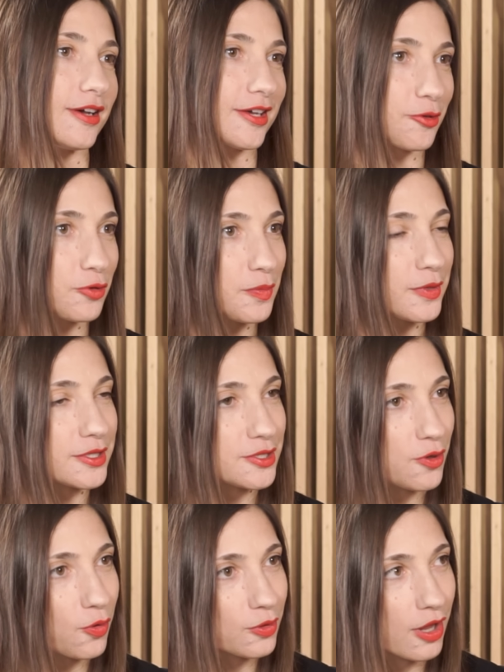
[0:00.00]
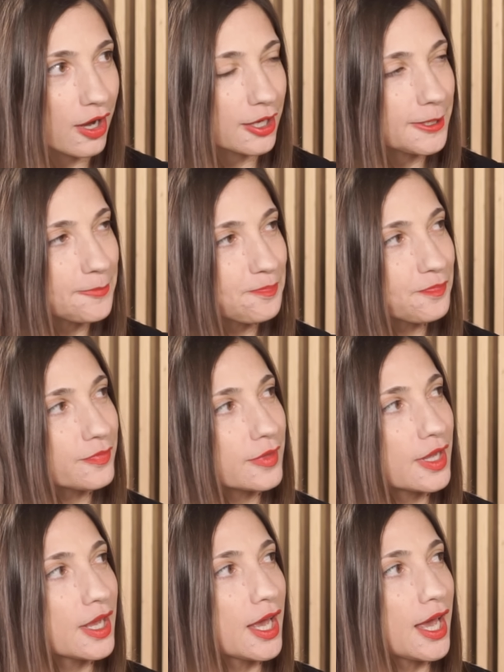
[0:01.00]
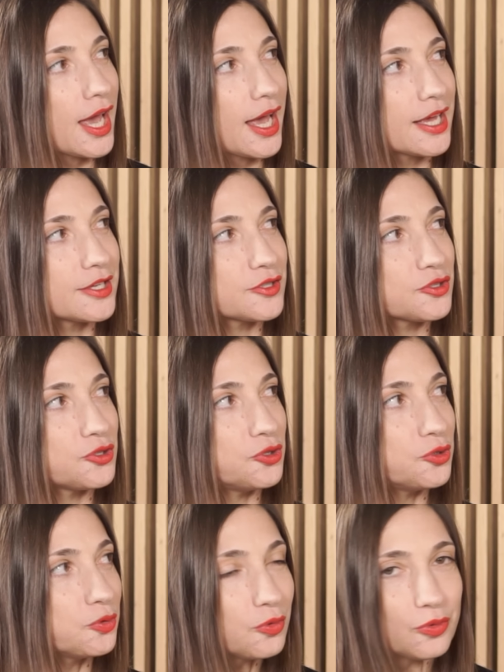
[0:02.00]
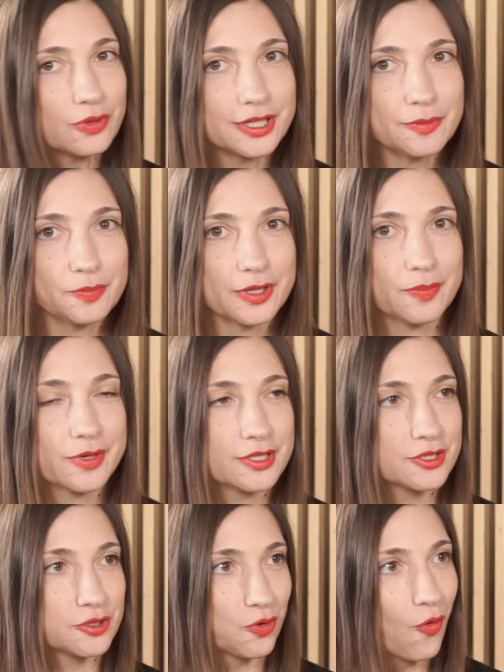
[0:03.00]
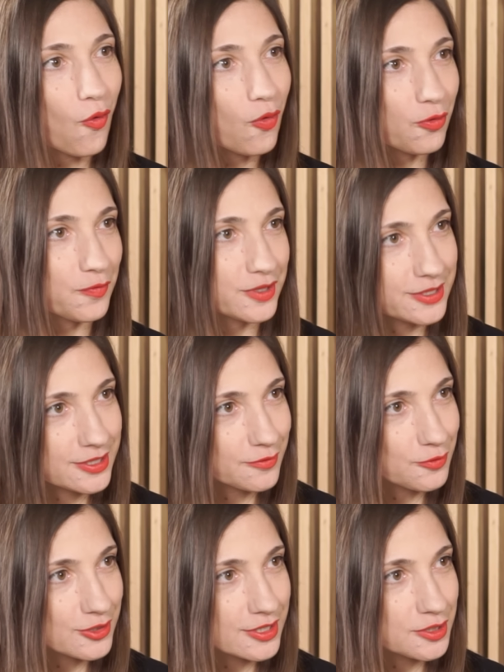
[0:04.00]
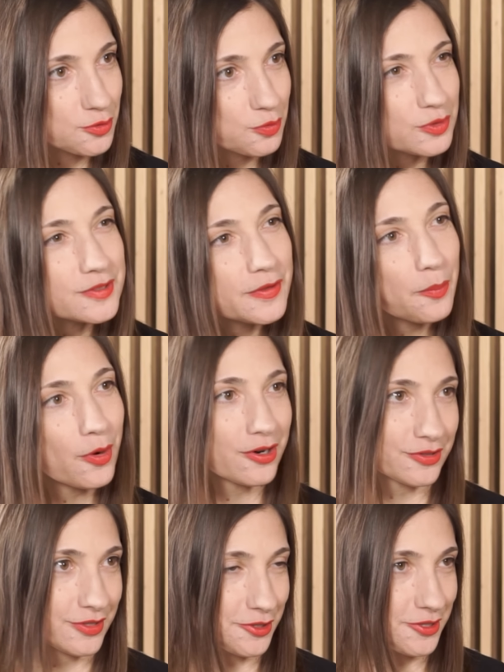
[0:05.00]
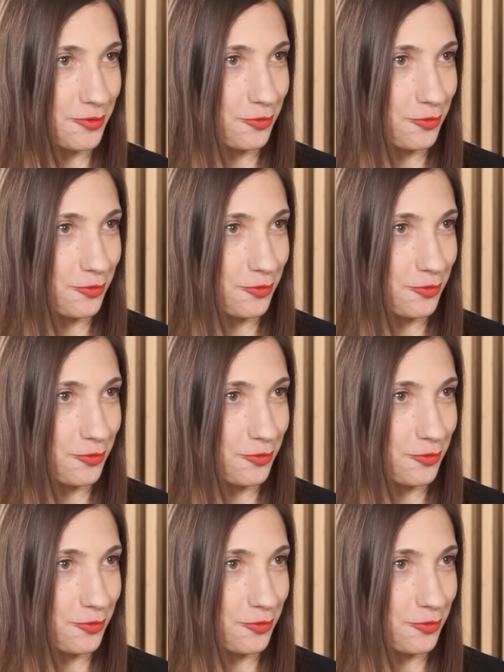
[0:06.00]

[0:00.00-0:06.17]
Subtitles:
agreements online. And you implemented all of these services with the partners,